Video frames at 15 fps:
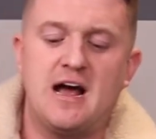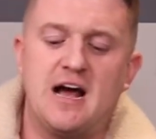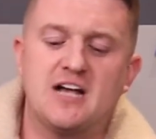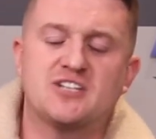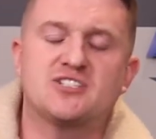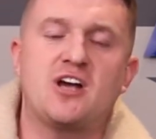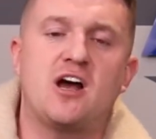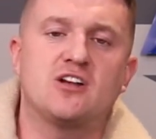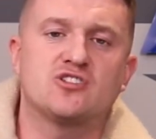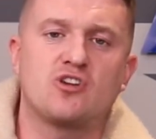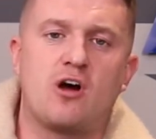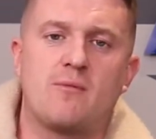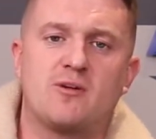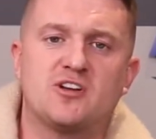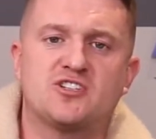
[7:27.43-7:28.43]
at a certain
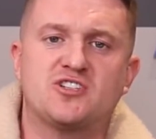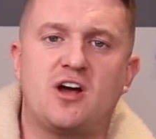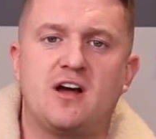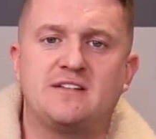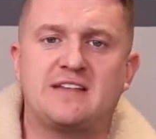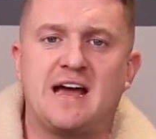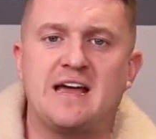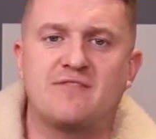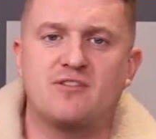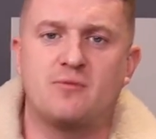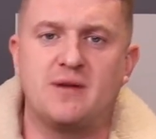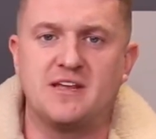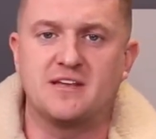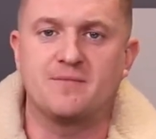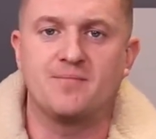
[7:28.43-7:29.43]
time on a certain day every
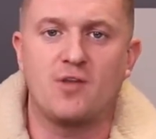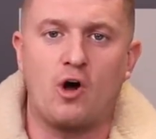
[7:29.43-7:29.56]
week.